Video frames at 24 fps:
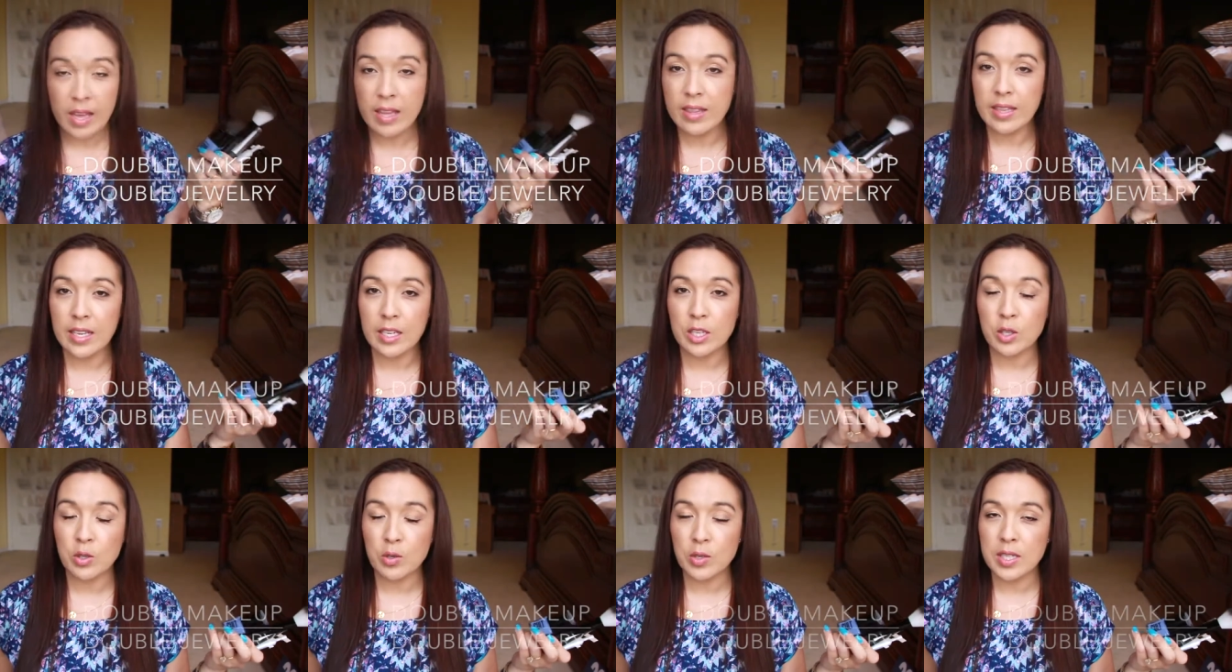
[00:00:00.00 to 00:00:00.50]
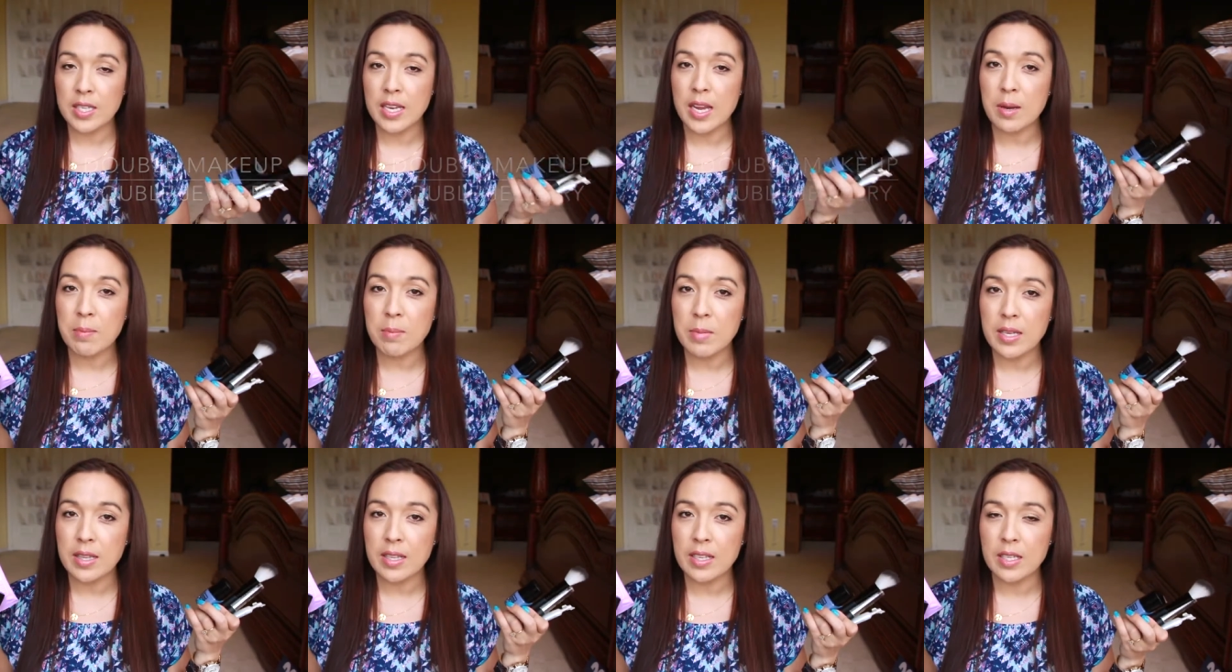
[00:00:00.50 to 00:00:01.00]
They do
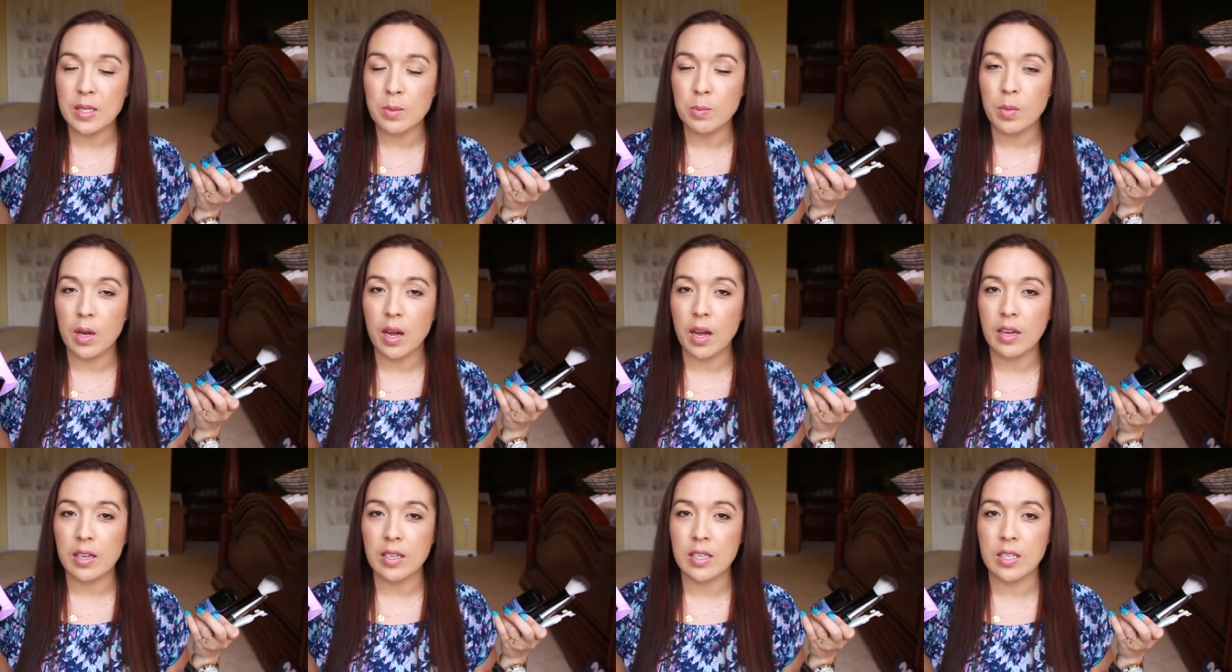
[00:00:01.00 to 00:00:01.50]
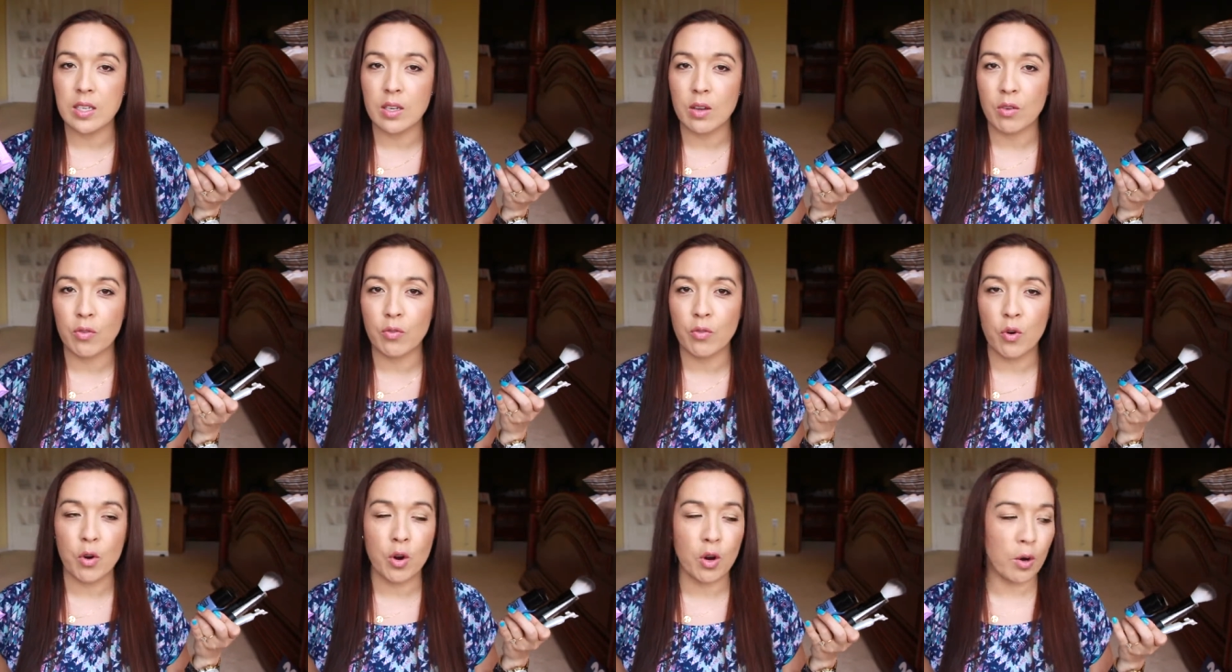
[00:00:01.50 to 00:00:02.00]
send me this box
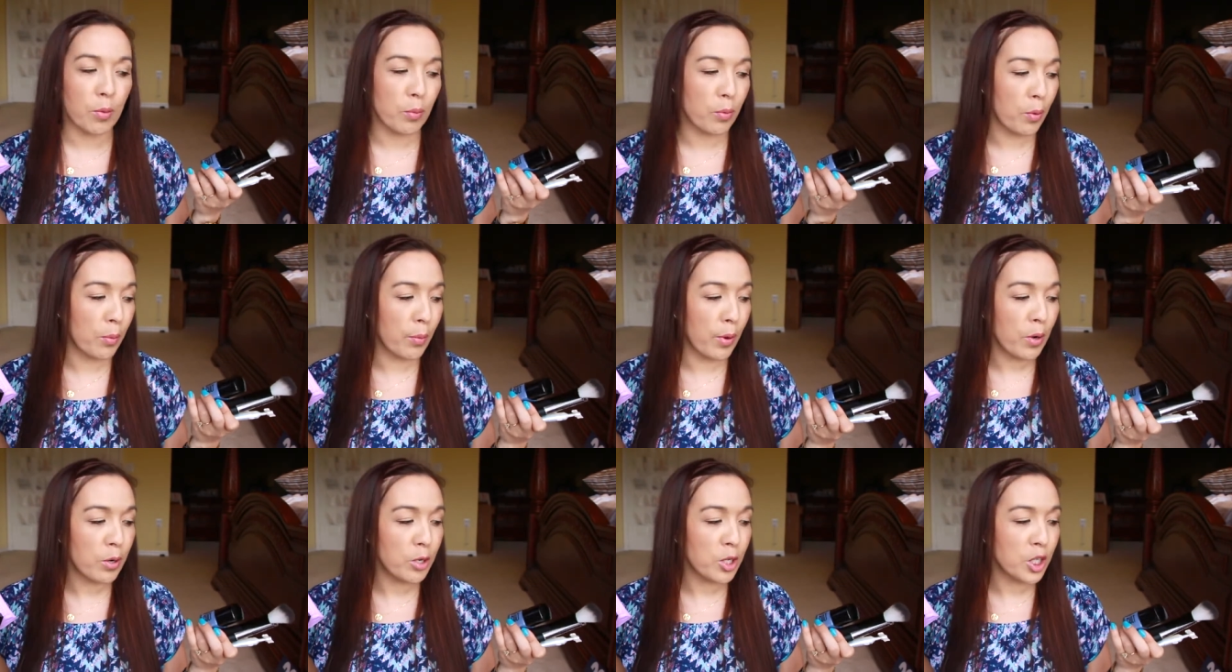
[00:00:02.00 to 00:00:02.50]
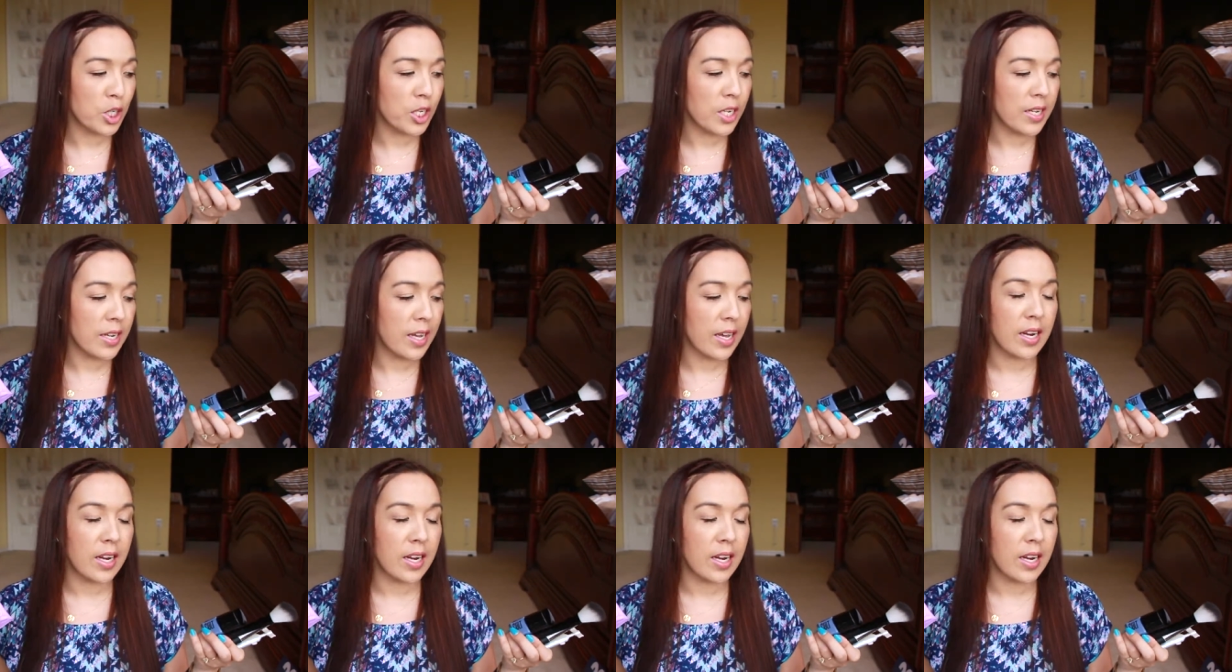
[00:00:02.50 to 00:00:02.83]
for promotion